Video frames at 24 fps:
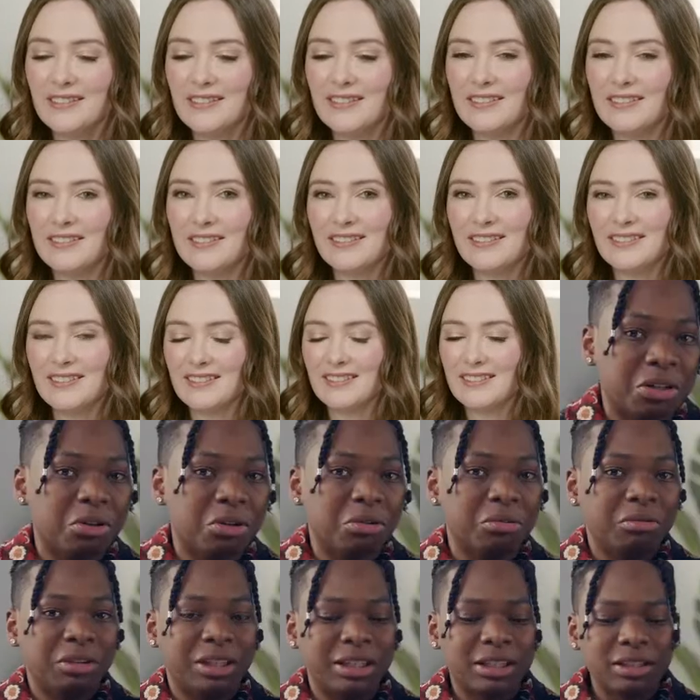Sick.
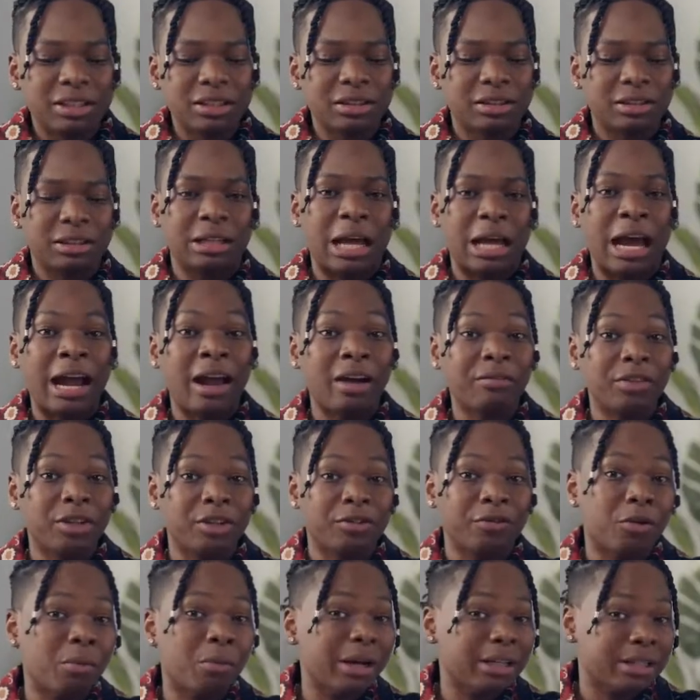So this is, I have this
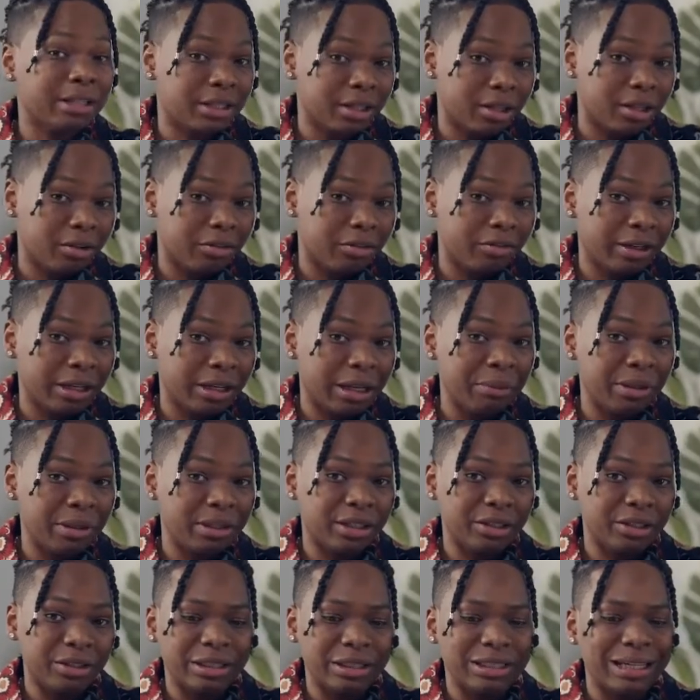for myself, and let me
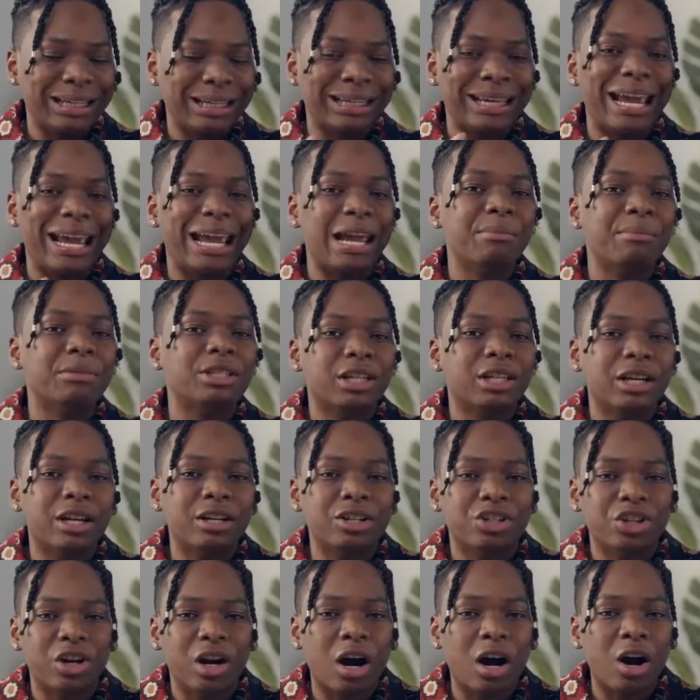tell you, it's a game
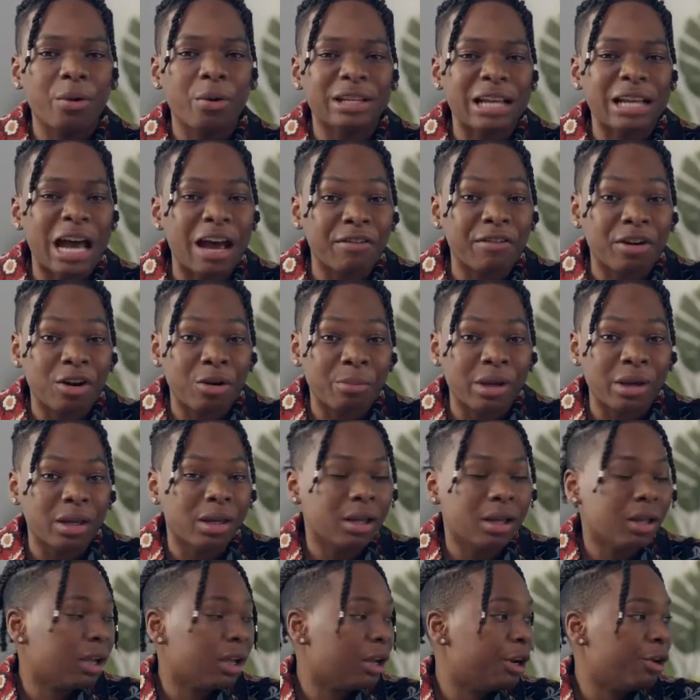changer. I always have it on
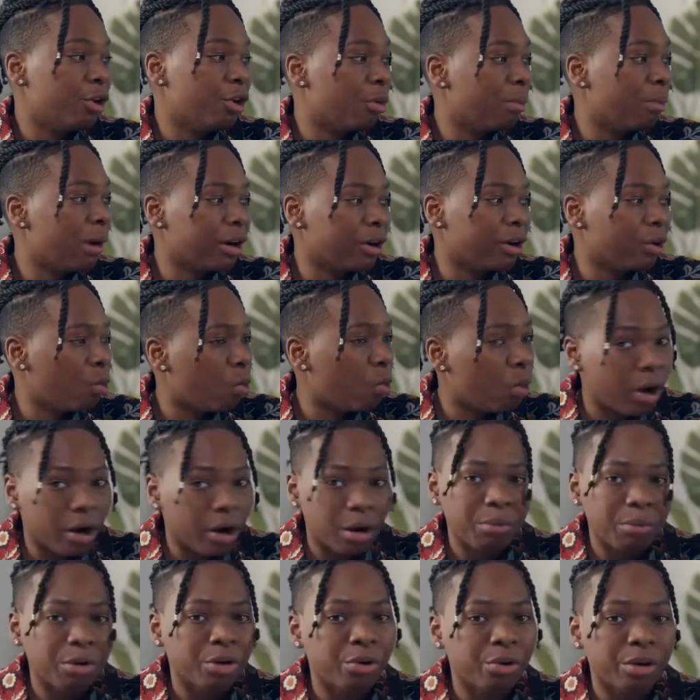me, no matter what
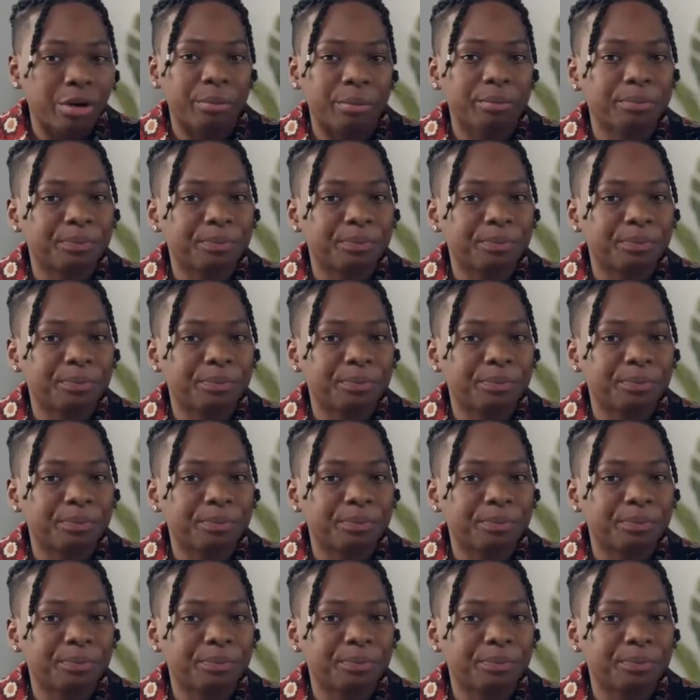I'm doing.